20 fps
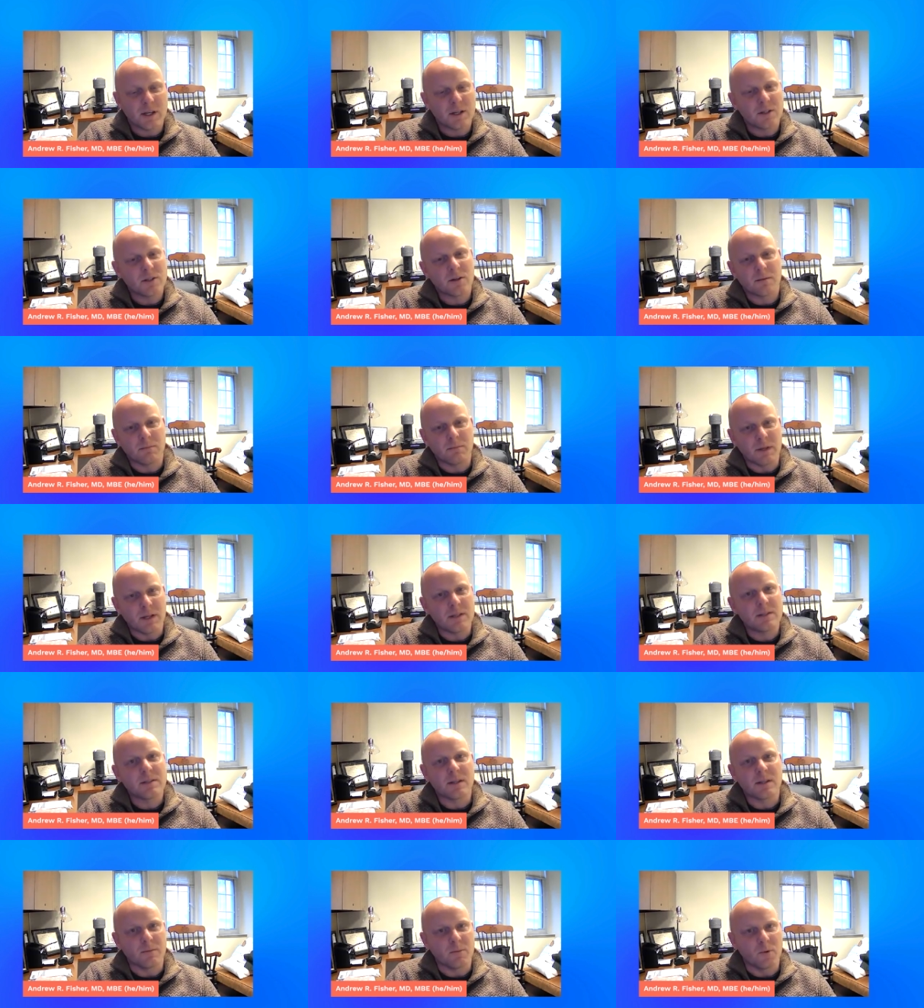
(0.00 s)
what that term
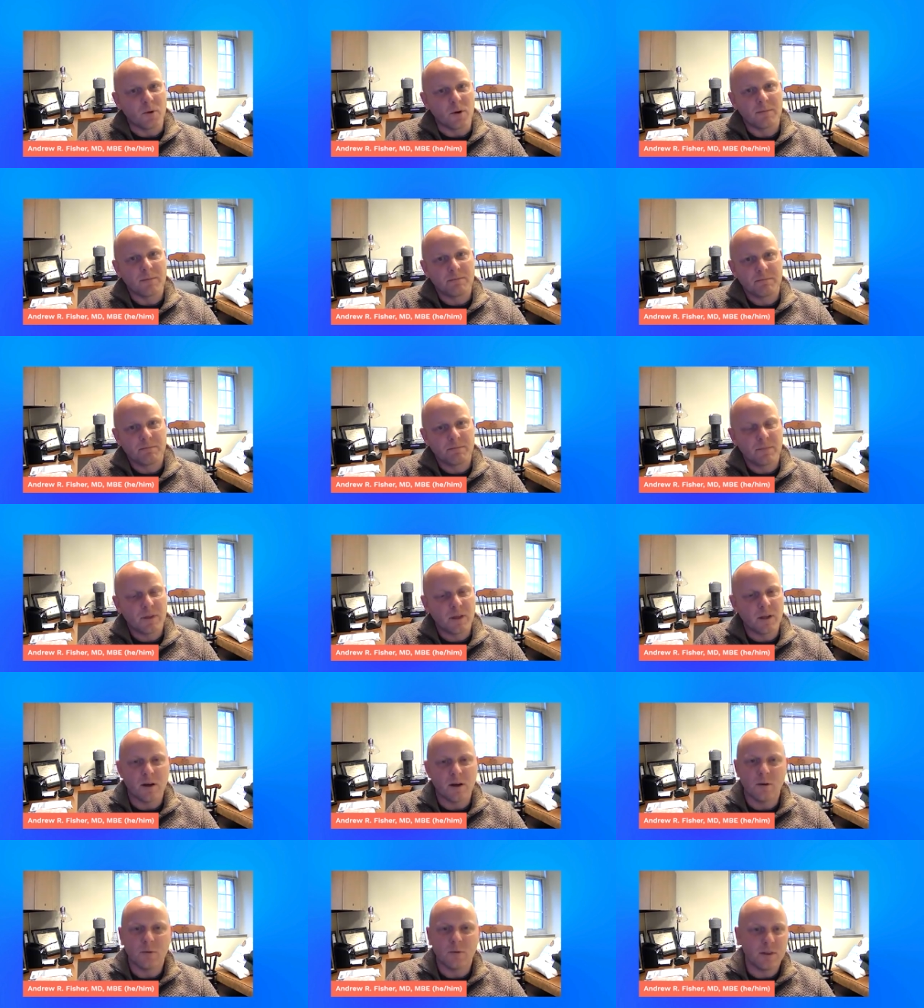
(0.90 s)
means anymore.
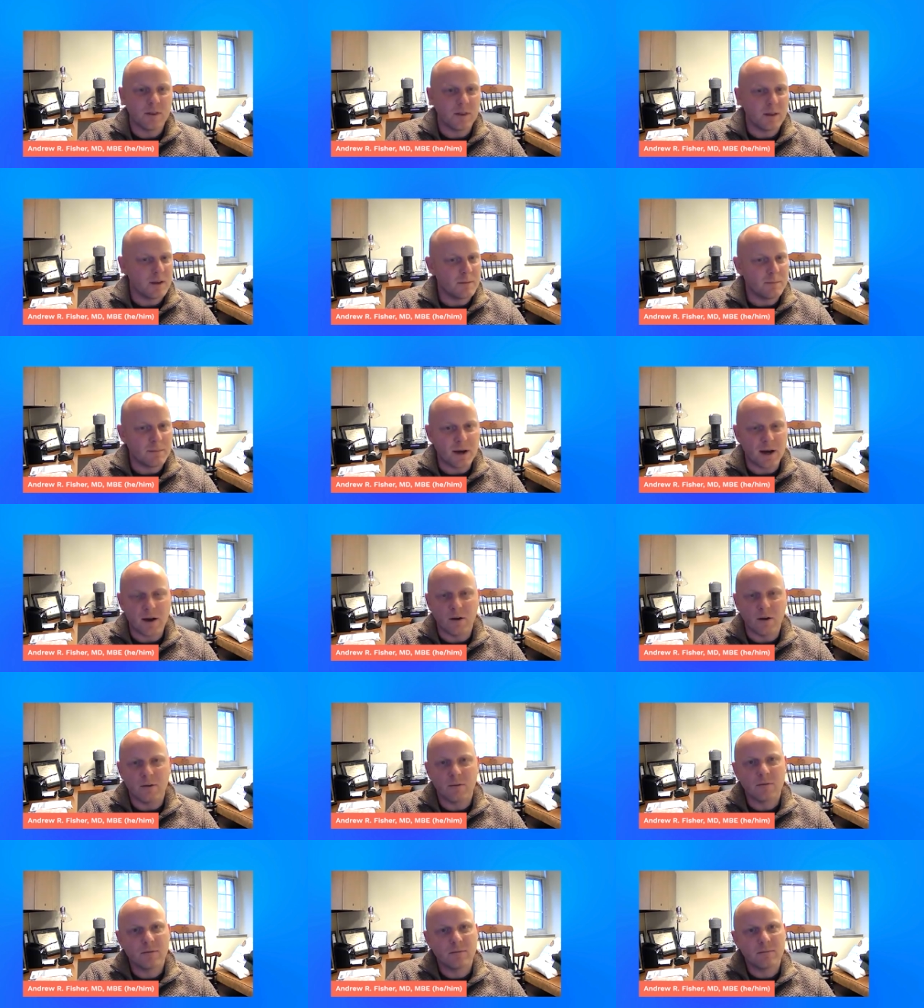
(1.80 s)
You know, we think
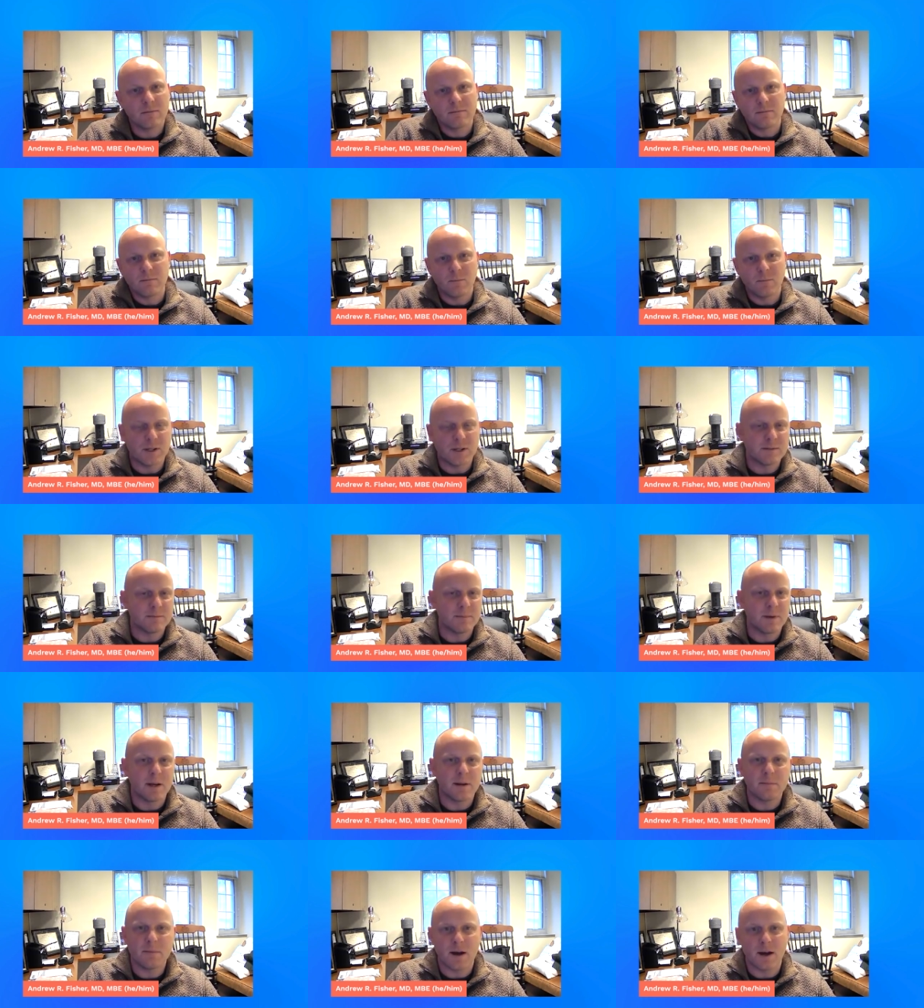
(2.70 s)
about what is
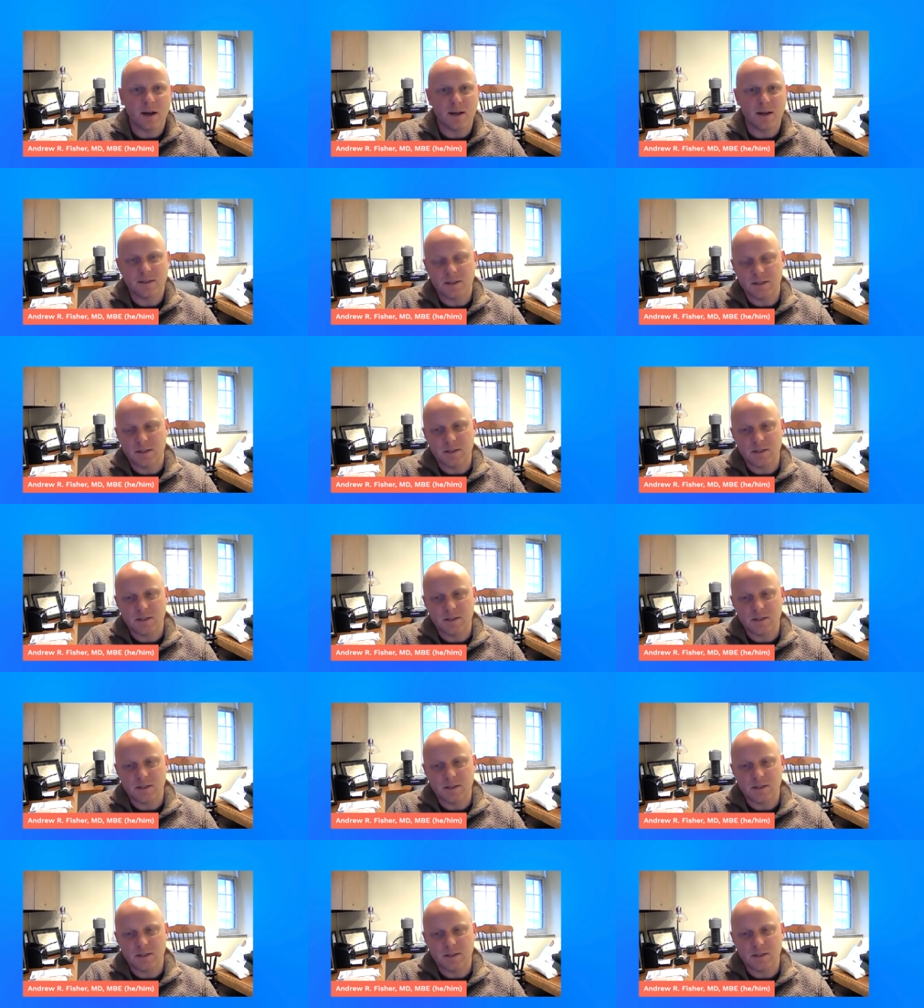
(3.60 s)
menopause.